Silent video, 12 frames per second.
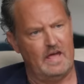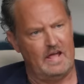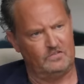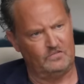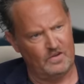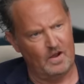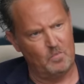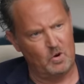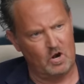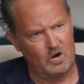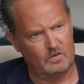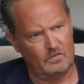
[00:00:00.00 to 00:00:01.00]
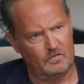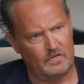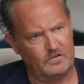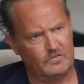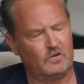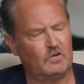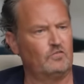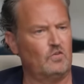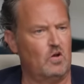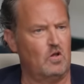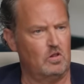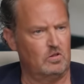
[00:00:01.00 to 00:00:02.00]
that summer, they took us
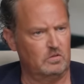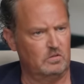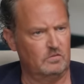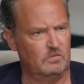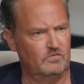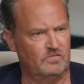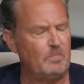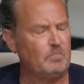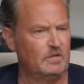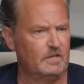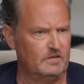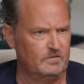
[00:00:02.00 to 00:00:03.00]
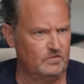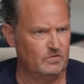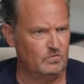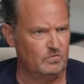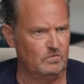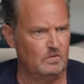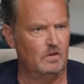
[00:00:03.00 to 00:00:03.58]
all separately to